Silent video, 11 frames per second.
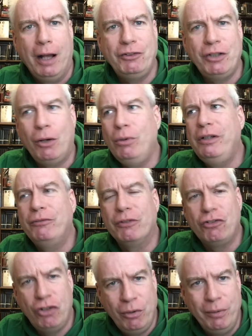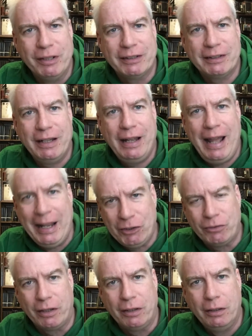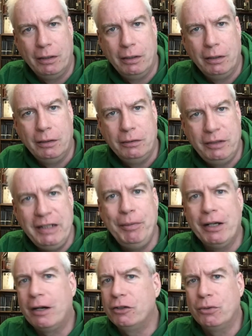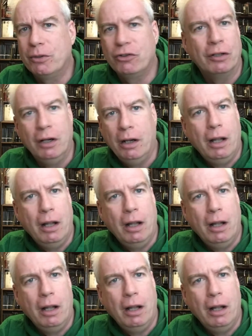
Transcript: A totally gratuitous, extra TBR torture.